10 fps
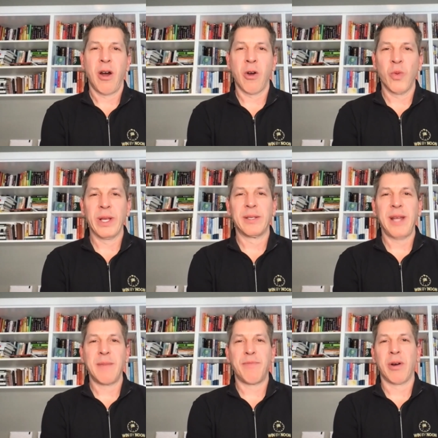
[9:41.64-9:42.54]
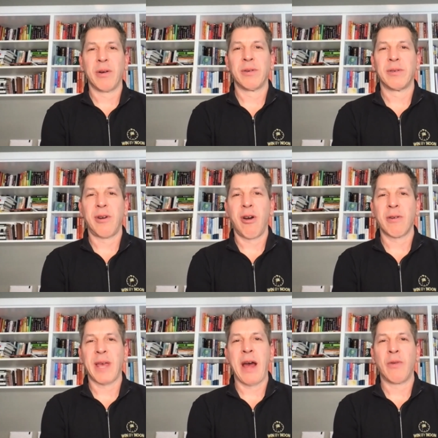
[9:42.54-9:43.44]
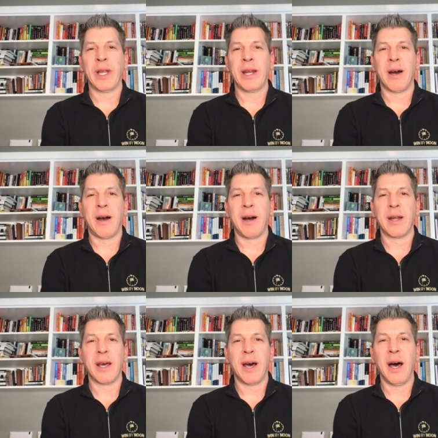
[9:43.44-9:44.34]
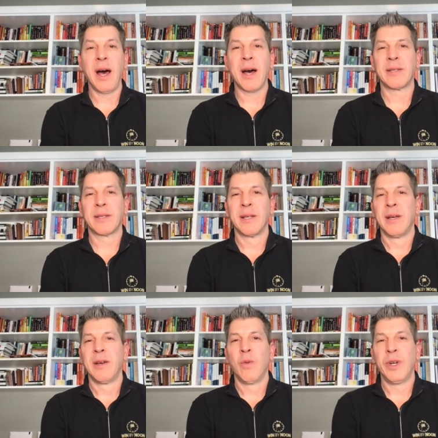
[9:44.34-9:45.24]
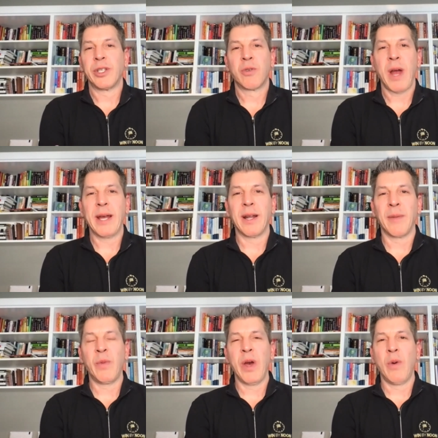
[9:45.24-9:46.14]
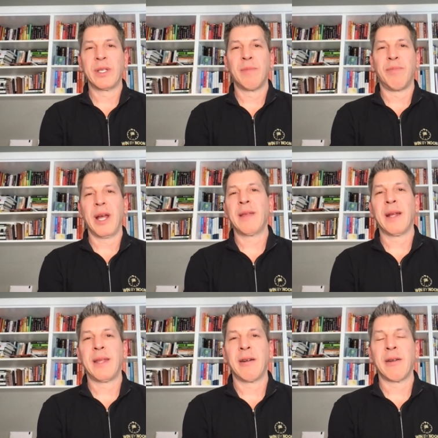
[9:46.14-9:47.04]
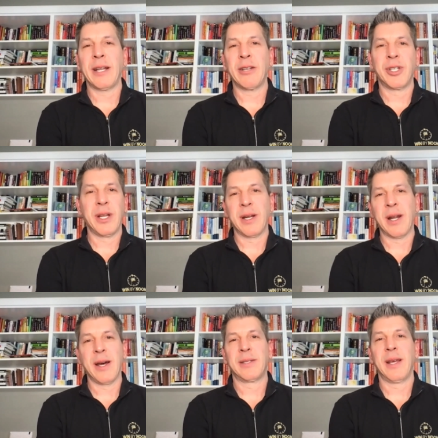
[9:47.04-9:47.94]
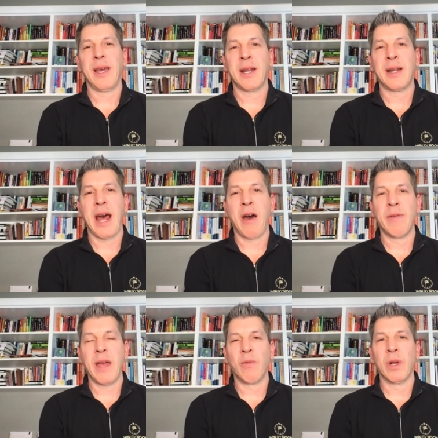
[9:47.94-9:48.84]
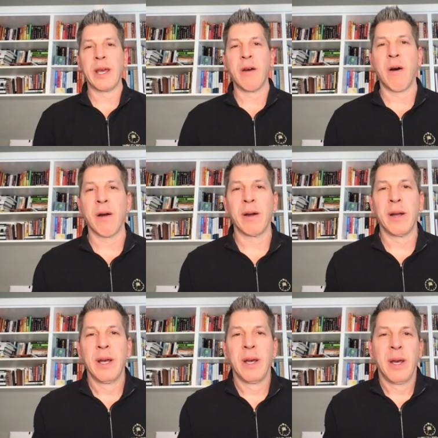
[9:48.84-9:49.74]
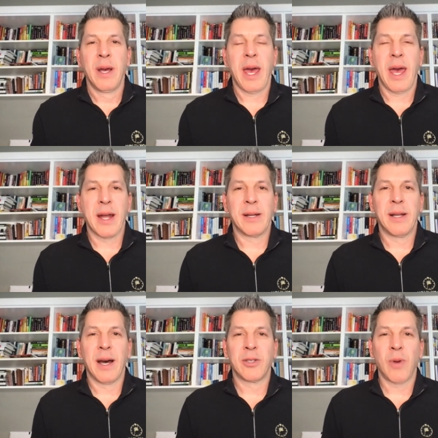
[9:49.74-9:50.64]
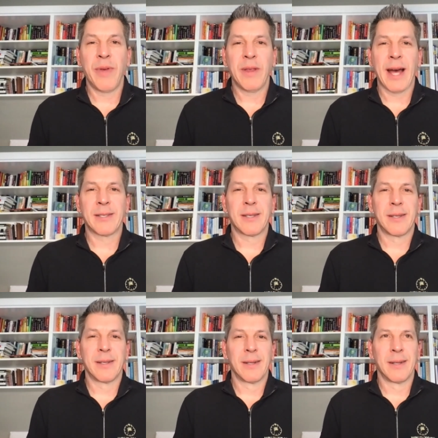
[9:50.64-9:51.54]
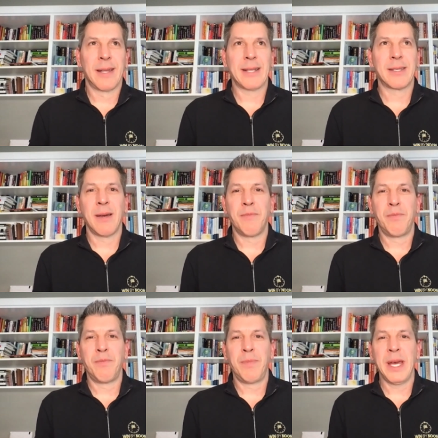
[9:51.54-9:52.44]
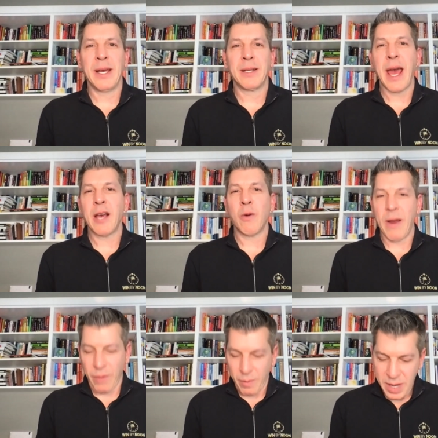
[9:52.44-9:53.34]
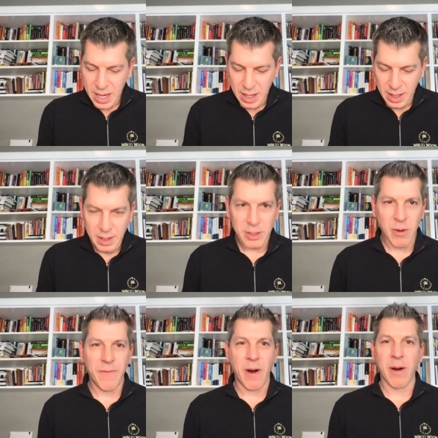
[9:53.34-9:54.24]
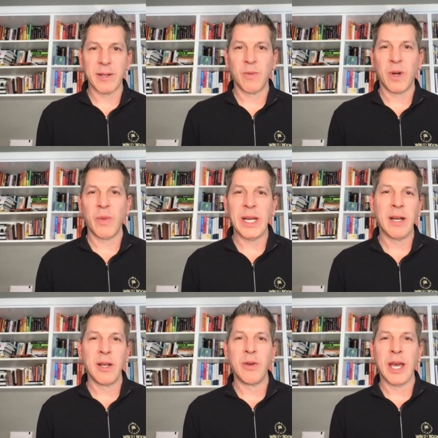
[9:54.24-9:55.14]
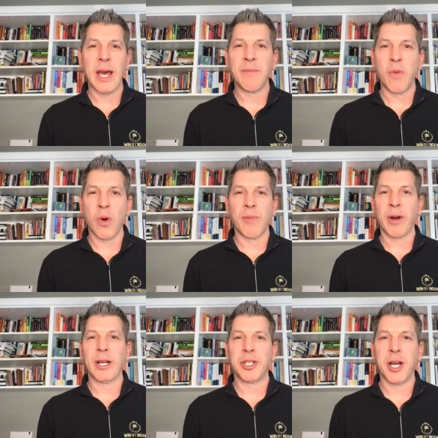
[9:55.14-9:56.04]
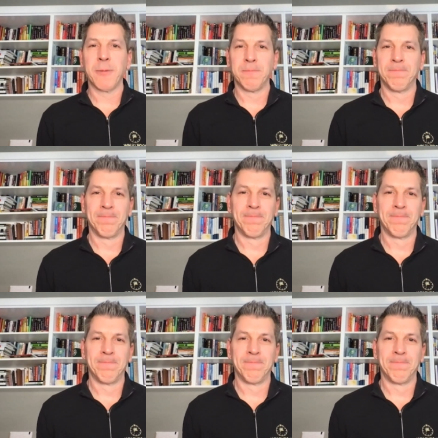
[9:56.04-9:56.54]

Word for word: our real estate partners are counting on us, which is great. I mean, we always complain that they're not interested in us, and now they really are. And uh, so I think that's that's the big takeaway for me so far is what do we need to do to get more market share?